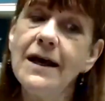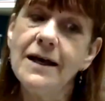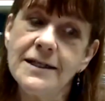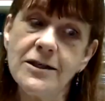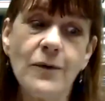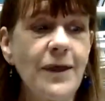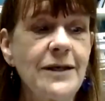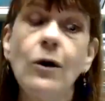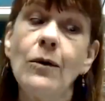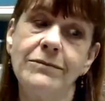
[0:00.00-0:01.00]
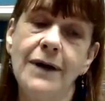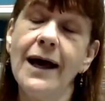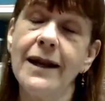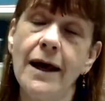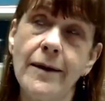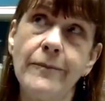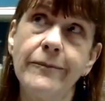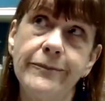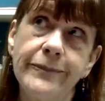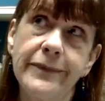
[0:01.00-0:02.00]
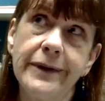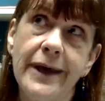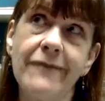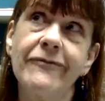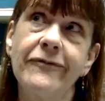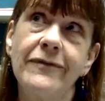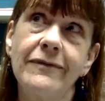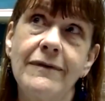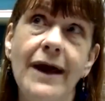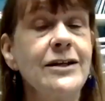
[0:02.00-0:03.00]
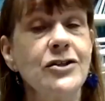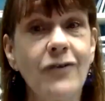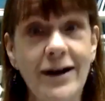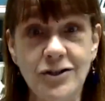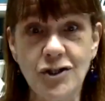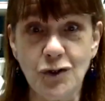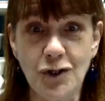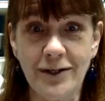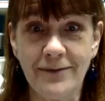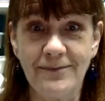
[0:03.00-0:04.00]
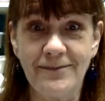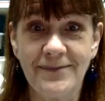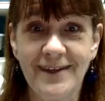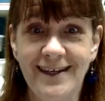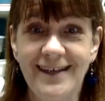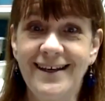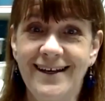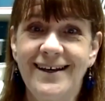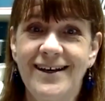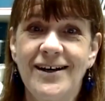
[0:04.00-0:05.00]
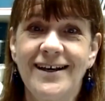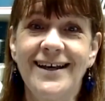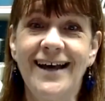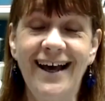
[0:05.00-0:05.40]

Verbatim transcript: So that oh, and I'm have eight grandchildren. Yeah.